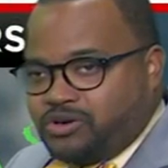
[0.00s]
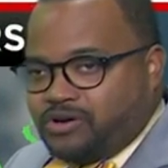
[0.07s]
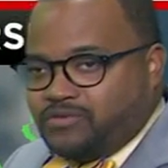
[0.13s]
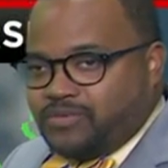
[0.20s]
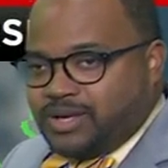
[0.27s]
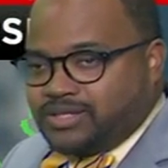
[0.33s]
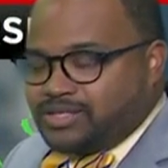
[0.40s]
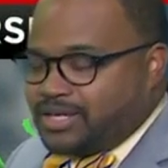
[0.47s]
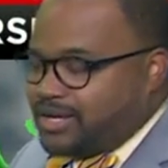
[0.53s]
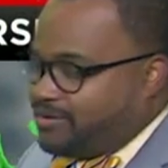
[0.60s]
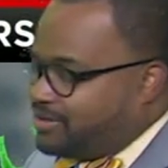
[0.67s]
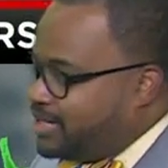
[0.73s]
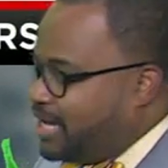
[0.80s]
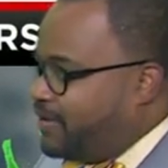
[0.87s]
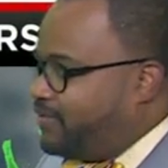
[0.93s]
on Wednesday, you're
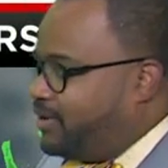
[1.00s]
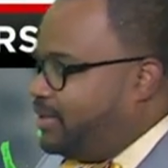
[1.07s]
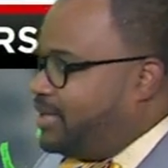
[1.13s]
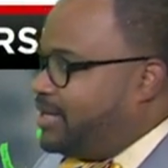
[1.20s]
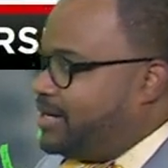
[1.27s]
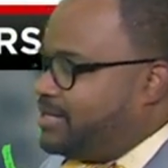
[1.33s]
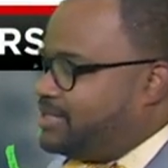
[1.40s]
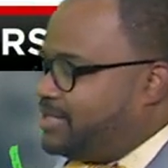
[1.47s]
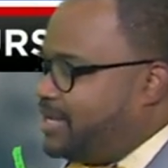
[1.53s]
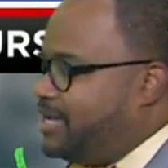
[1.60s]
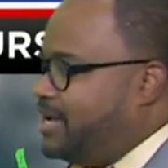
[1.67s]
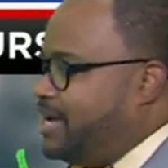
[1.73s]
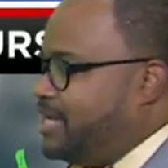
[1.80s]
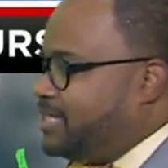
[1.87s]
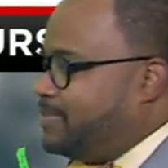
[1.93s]
definitely going to see
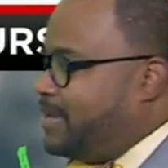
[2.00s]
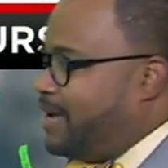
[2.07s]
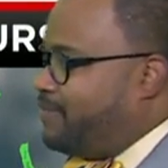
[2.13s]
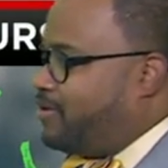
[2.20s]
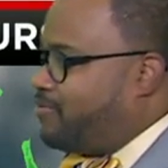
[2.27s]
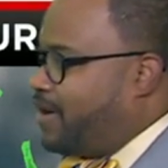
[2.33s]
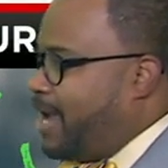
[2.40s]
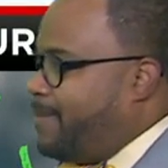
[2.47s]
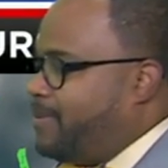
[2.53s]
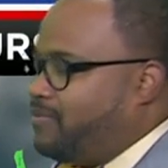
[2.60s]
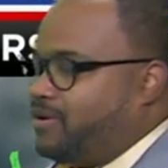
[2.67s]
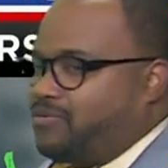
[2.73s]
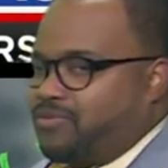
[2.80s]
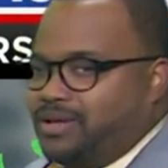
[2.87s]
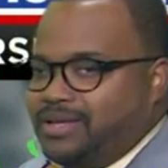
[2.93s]
some heavy rain. But
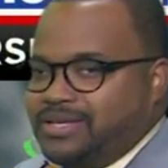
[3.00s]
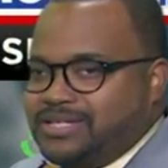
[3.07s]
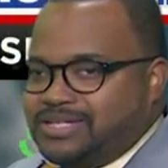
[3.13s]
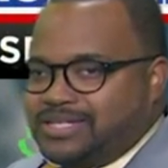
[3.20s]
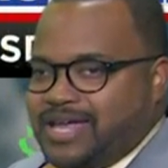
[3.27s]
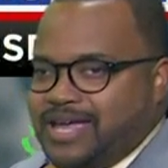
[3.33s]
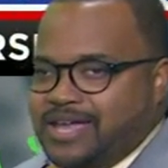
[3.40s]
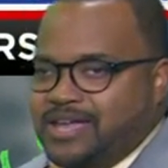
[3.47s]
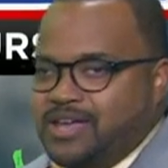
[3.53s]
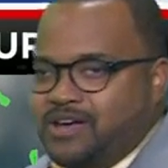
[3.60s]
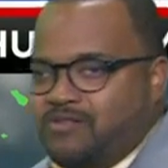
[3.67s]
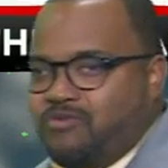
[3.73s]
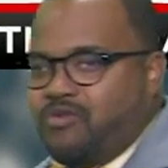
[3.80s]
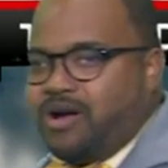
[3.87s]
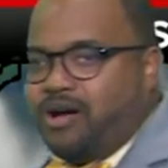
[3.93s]
we really stay
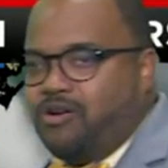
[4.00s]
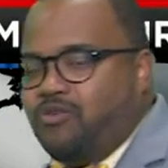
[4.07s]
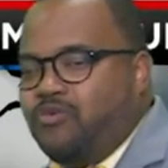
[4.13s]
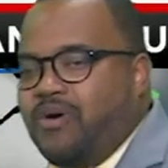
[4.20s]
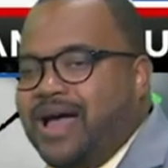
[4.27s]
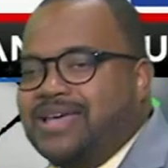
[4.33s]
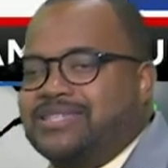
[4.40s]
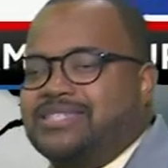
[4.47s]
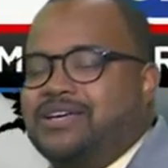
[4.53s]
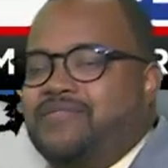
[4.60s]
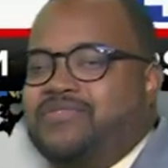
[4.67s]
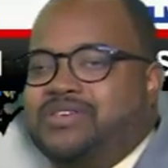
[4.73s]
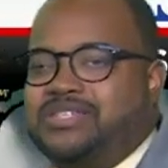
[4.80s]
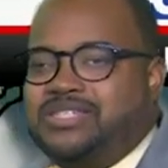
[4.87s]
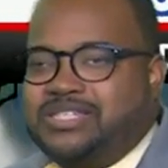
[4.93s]
well west
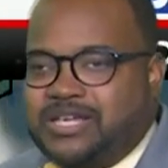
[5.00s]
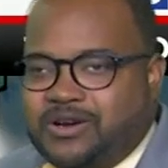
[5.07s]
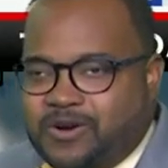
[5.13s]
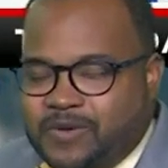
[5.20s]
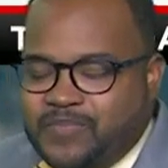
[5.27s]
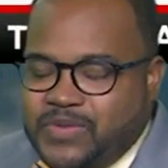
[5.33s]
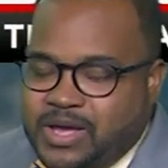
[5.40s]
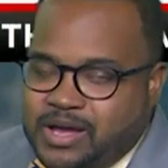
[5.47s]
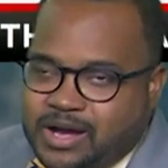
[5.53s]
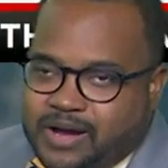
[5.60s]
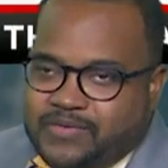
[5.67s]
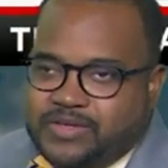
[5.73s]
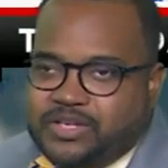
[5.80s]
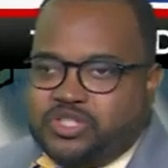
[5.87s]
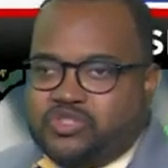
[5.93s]
of the center
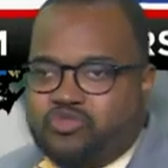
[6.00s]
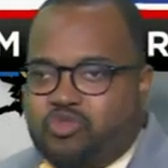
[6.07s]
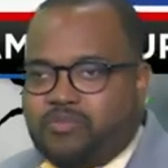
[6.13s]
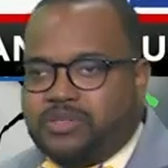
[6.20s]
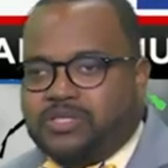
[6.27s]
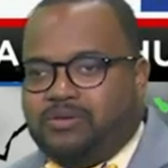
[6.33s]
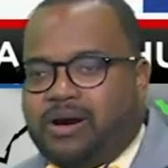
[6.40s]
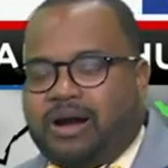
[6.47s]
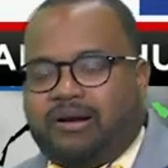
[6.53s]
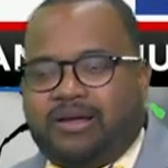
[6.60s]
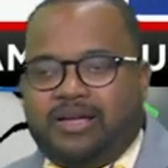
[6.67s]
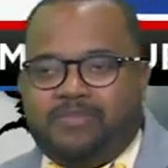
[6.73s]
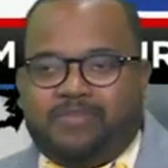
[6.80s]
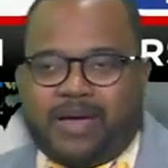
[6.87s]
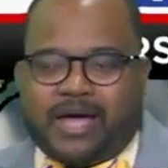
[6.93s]
of this storm, so our
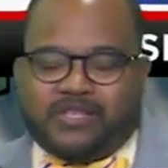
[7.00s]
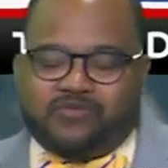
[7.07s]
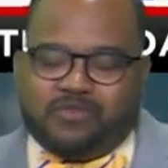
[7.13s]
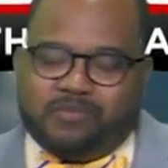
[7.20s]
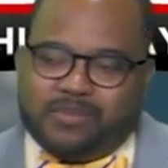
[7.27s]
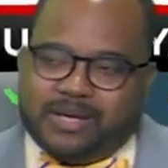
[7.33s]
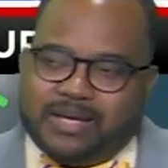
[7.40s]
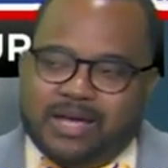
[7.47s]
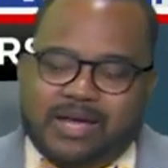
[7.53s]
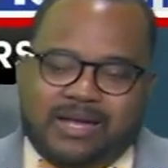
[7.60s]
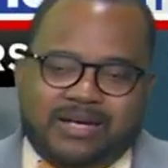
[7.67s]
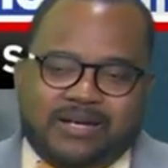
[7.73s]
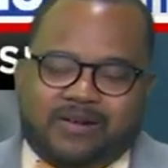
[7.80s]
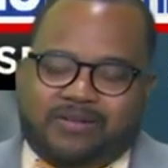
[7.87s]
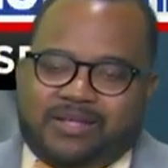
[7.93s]
impacts won't be
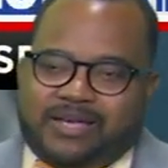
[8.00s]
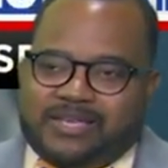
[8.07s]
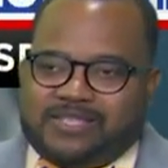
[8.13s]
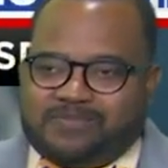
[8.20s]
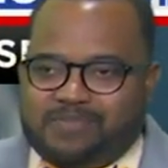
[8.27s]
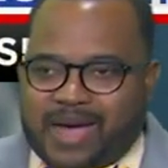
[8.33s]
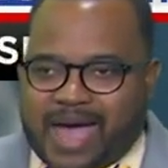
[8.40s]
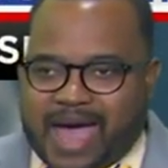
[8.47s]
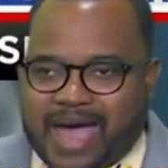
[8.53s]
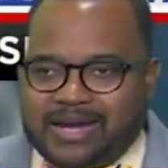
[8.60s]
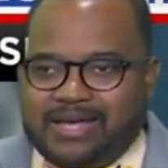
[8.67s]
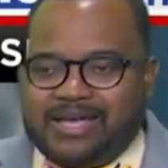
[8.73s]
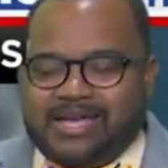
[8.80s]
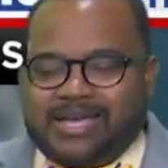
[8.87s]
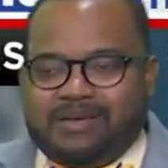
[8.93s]
near nearly as bad
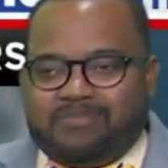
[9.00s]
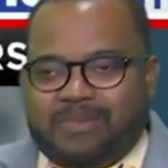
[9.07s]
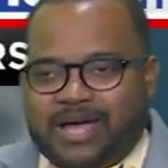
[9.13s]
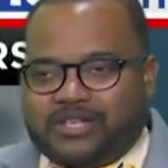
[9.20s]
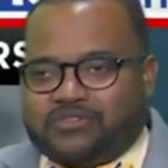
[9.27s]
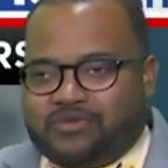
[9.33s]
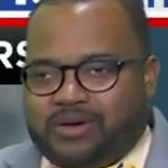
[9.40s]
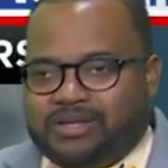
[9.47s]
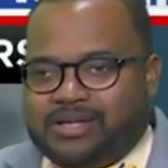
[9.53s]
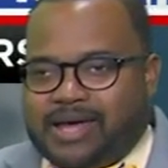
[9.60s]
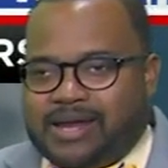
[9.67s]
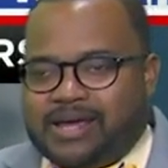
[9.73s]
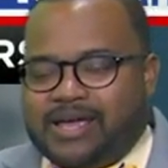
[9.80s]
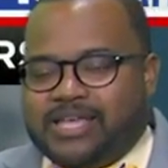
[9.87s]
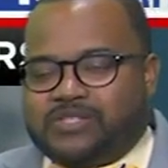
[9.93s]
in metro
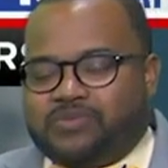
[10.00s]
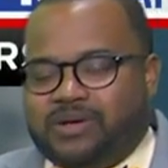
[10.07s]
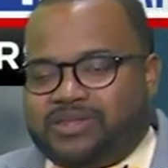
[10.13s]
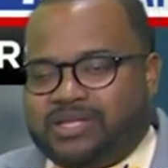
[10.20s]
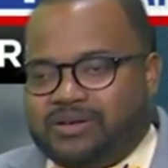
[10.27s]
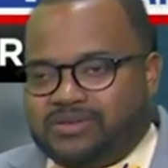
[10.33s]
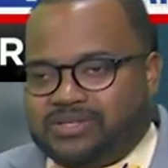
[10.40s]
Atlanta as what they'll